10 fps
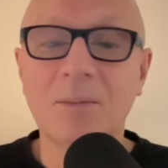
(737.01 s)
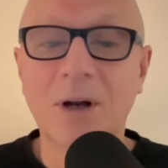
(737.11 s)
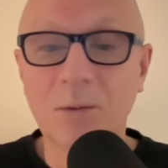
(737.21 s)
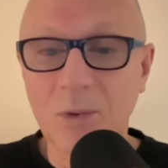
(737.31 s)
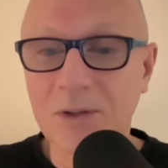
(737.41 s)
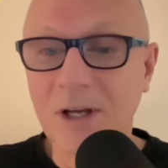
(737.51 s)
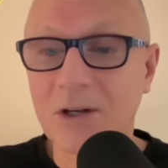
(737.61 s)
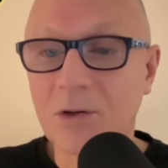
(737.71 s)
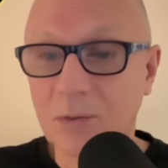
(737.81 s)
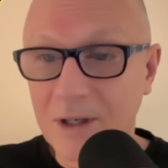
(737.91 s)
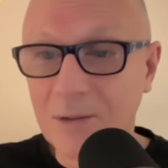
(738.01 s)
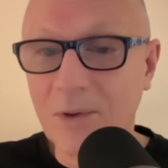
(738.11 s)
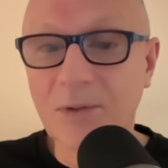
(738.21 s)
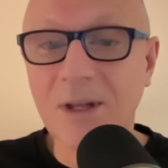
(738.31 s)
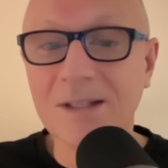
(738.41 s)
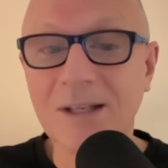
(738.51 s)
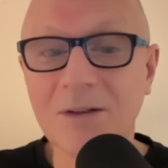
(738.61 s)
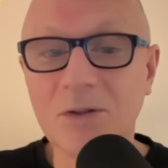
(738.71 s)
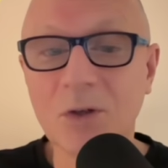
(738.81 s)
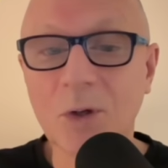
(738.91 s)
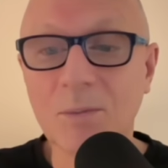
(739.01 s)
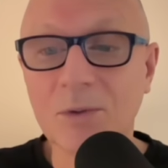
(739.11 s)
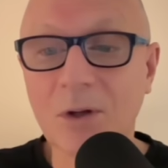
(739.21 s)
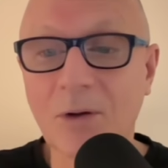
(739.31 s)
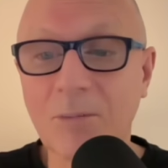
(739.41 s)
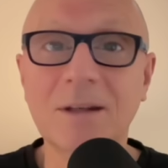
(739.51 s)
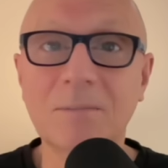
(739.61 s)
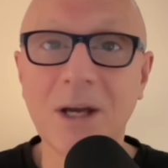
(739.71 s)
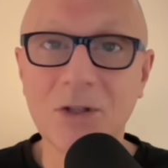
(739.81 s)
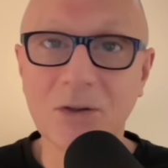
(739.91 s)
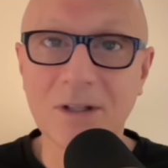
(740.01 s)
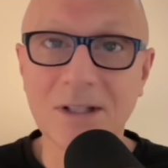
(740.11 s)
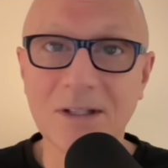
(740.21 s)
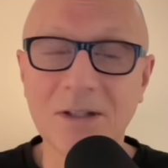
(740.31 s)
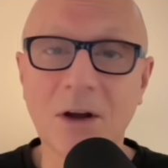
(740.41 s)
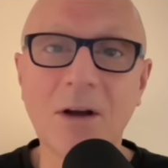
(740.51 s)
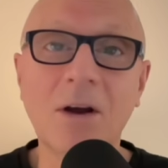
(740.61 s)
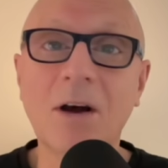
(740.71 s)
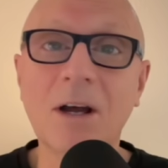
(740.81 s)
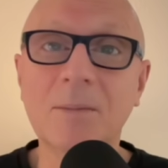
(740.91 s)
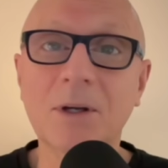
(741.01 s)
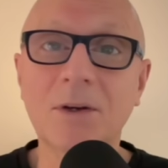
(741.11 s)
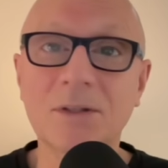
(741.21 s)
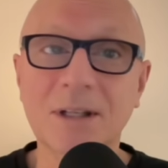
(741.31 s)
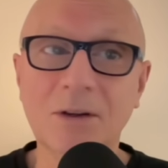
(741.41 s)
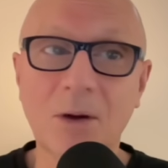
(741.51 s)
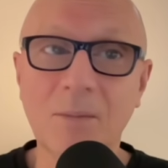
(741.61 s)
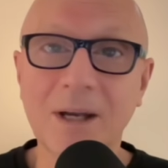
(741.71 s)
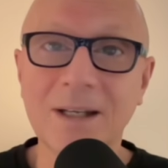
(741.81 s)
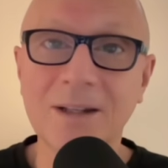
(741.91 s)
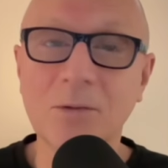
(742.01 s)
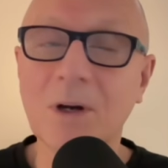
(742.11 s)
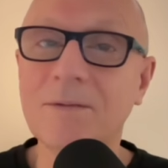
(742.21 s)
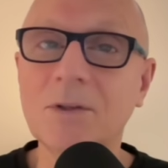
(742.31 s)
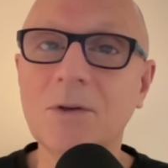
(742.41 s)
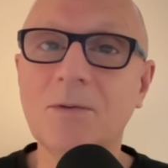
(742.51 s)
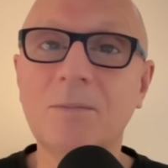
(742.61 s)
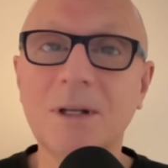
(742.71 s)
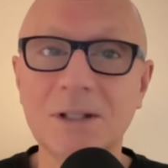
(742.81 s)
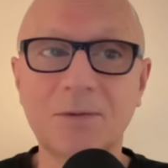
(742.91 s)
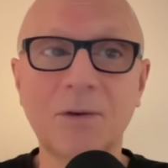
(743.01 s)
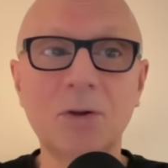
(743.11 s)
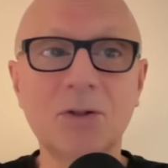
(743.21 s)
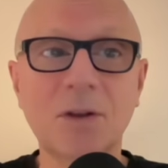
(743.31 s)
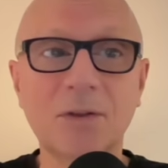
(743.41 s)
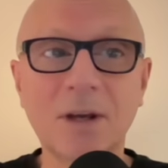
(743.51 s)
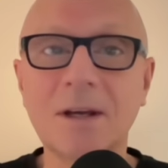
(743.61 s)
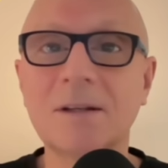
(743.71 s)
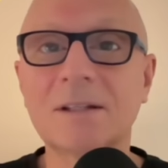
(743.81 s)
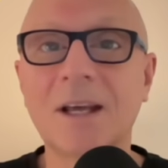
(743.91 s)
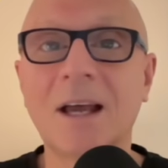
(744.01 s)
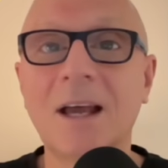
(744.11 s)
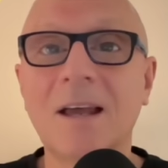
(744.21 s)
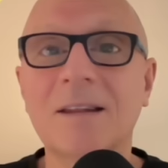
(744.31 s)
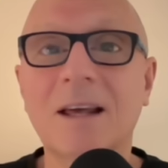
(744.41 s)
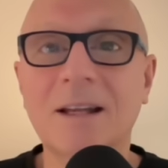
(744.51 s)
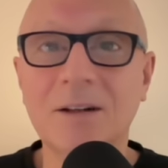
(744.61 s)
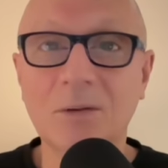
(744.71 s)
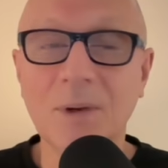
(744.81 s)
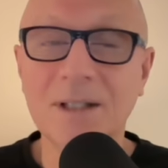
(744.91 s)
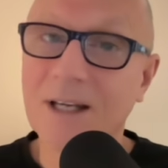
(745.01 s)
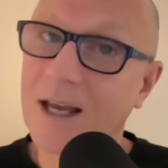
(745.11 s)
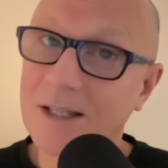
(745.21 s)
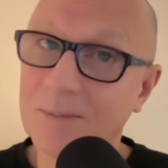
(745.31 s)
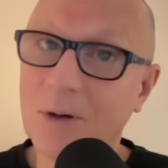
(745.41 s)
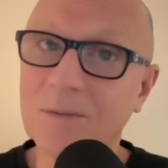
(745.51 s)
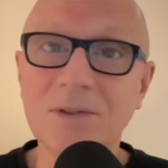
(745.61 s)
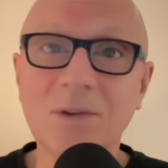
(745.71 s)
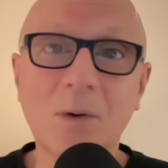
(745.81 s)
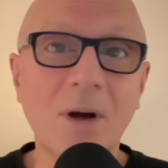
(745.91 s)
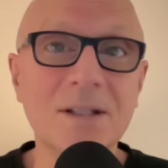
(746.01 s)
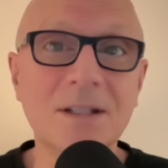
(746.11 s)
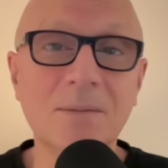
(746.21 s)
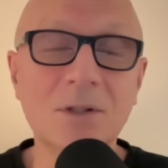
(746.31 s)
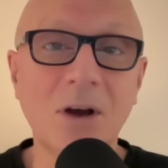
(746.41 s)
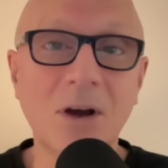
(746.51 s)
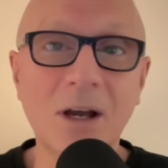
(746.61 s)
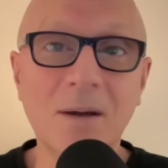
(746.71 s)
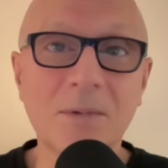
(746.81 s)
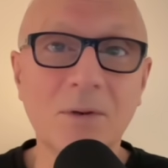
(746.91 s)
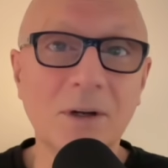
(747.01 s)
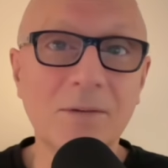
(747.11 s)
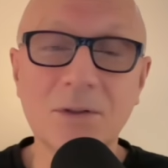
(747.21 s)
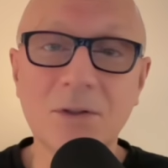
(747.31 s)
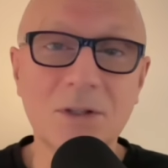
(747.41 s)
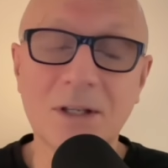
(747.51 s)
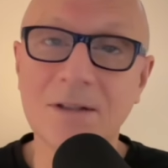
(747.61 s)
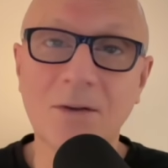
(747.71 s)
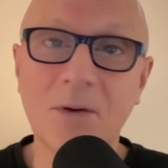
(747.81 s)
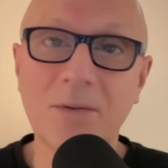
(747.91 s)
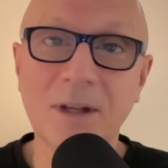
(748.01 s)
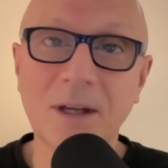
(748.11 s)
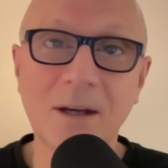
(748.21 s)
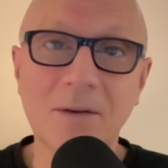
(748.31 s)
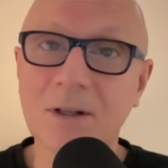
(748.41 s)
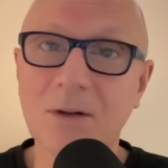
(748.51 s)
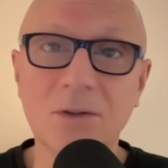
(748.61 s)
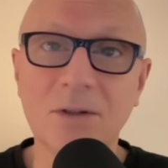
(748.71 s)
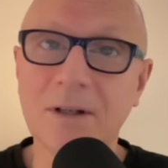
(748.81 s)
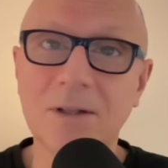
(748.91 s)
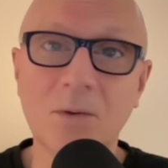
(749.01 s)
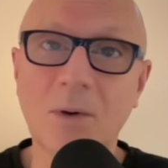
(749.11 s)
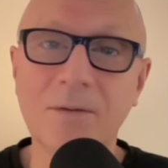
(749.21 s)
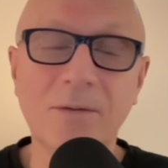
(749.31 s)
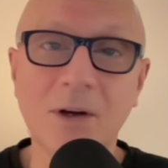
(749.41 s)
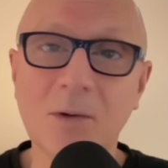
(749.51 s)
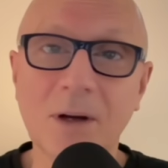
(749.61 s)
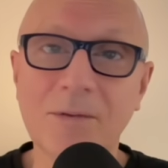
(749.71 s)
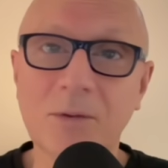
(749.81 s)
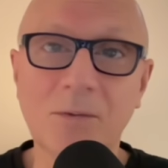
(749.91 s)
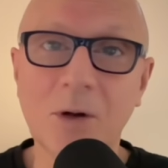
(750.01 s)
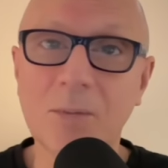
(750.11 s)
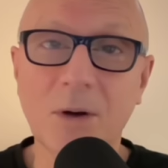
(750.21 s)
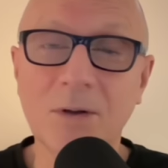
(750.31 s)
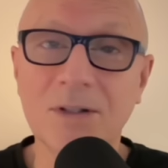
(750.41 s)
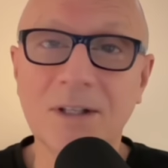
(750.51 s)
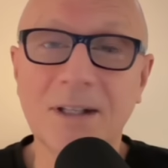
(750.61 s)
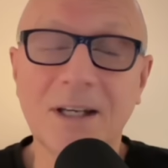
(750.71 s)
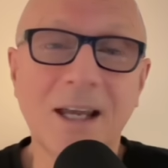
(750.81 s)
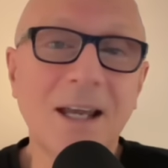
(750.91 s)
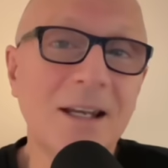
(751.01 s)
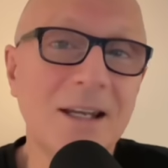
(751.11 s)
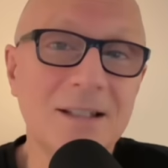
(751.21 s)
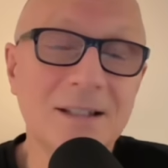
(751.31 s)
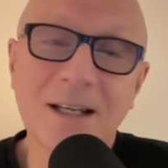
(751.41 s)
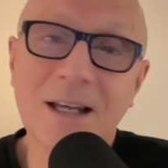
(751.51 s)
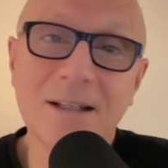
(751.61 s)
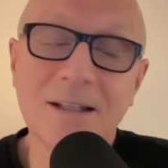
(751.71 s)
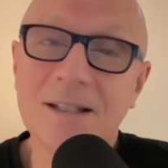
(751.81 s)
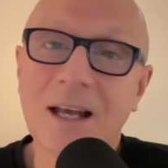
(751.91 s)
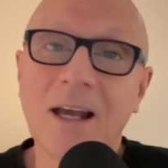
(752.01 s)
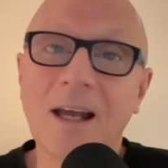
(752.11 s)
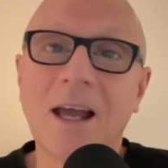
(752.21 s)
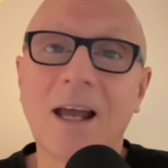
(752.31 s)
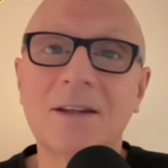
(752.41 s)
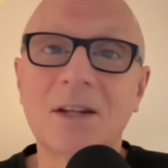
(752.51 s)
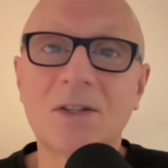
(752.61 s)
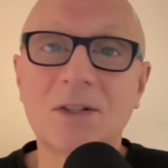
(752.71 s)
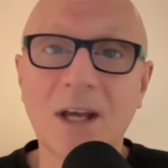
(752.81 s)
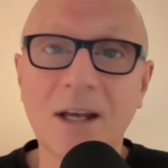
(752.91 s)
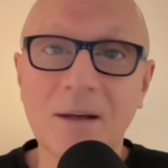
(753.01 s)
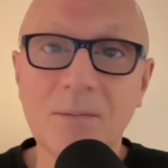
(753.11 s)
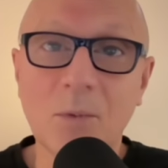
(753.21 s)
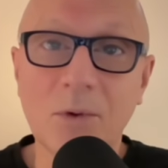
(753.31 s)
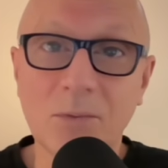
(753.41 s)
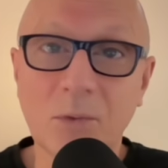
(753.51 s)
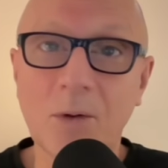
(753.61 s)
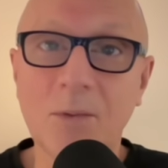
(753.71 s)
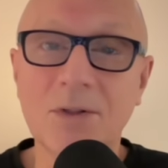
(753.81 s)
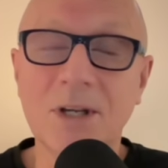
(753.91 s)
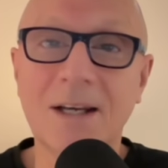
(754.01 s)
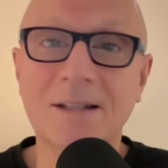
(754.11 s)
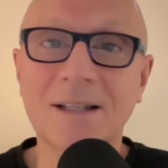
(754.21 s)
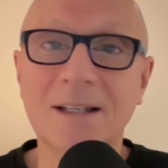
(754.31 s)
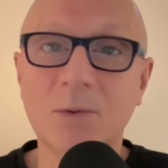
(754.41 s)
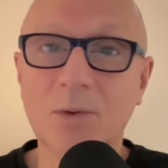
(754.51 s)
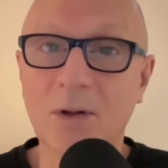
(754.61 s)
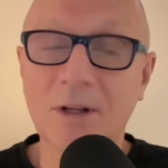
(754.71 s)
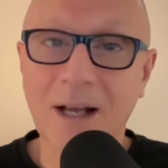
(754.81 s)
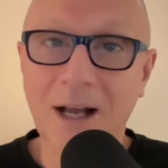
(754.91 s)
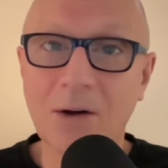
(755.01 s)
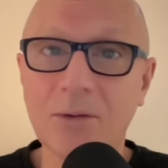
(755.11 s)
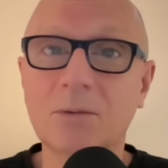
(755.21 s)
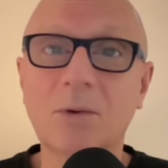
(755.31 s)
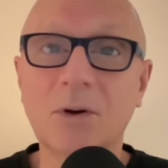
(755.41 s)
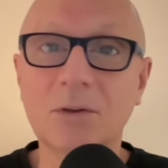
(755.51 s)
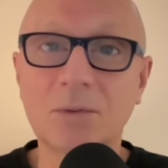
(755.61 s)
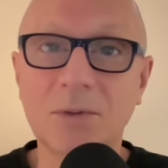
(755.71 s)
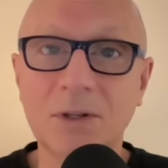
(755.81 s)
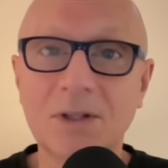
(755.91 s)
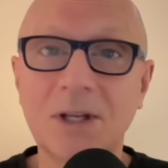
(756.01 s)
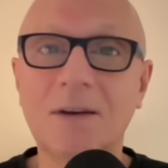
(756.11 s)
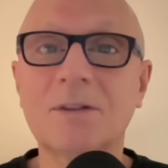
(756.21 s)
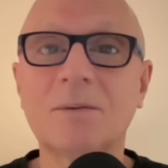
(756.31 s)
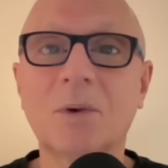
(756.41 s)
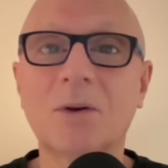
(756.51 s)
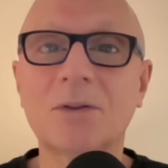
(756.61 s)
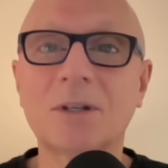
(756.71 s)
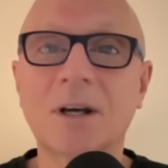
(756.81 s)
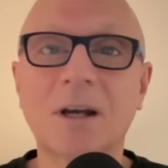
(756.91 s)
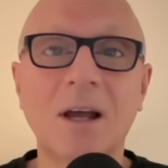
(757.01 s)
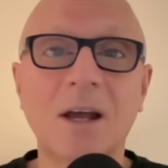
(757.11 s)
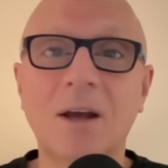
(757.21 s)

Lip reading: But I would agree with this in terms of their metrics are sky high because they're not making the revenue from these future things that Elon Musk has promised for quite some time. The revenue's just not there. It looks like it's quite far away for robots in any sense. And the same with robo-taxis, although they are on the roads with the safety monitor.